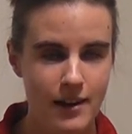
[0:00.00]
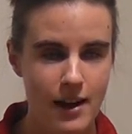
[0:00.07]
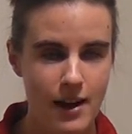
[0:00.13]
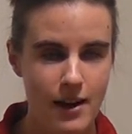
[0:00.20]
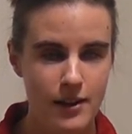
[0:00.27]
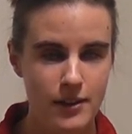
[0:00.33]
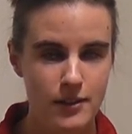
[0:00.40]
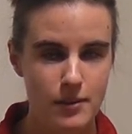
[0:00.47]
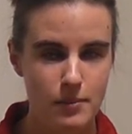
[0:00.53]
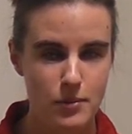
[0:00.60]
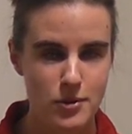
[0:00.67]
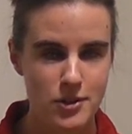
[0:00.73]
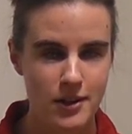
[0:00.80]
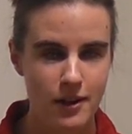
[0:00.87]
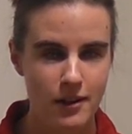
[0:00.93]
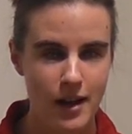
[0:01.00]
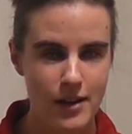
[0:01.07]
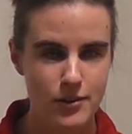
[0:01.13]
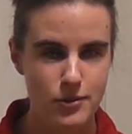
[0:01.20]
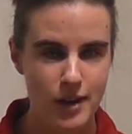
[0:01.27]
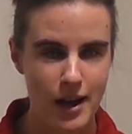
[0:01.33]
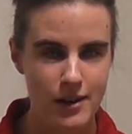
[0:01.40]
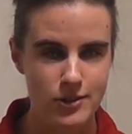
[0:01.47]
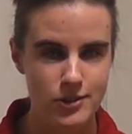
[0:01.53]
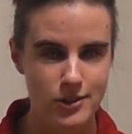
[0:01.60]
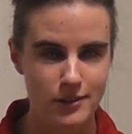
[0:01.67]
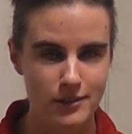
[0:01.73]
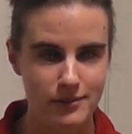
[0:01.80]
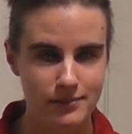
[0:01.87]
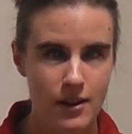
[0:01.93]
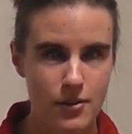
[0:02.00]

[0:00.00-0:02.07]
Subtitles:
and Musical Education.